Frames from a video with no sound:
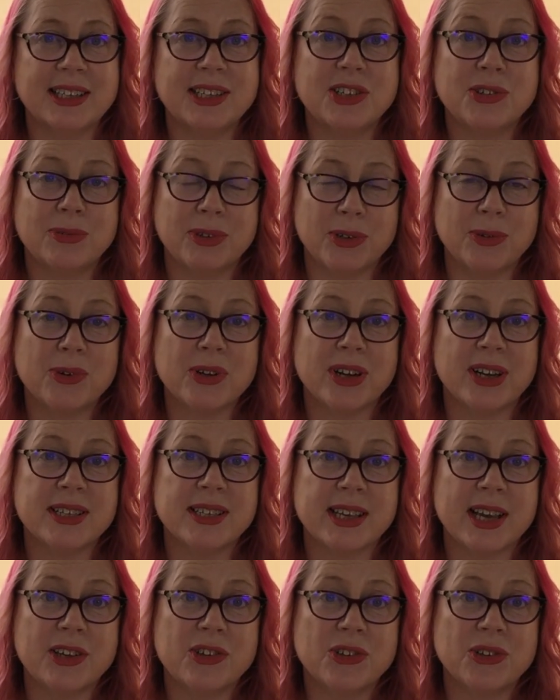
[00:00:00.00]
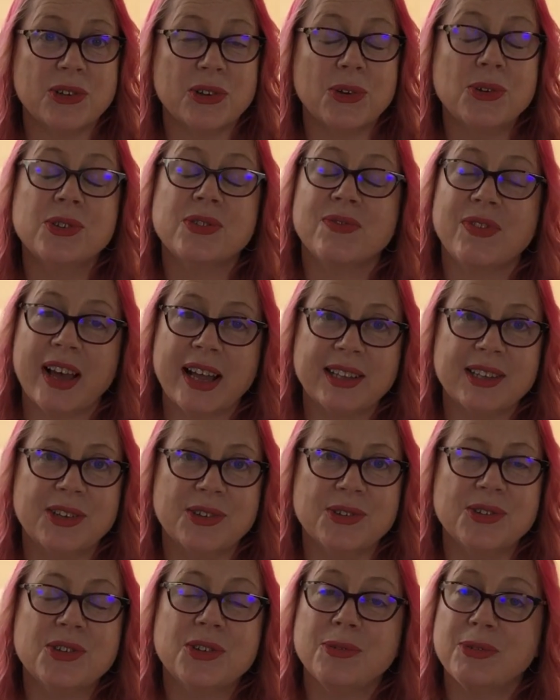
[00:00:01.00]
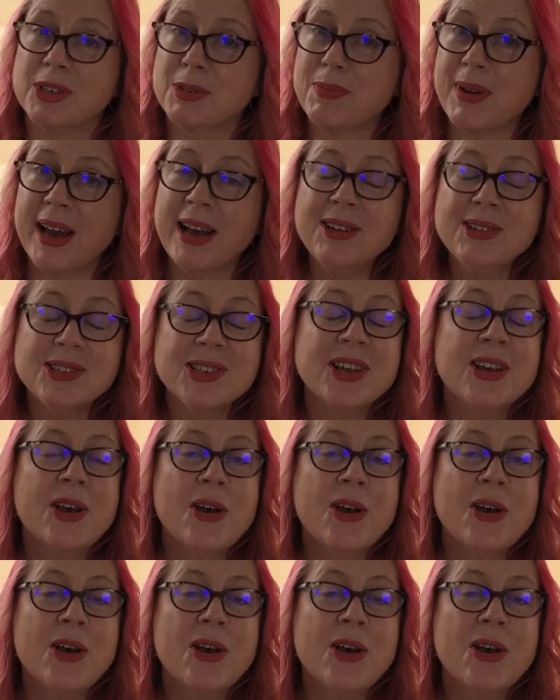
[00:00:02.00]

to an organisation whose values you espouse,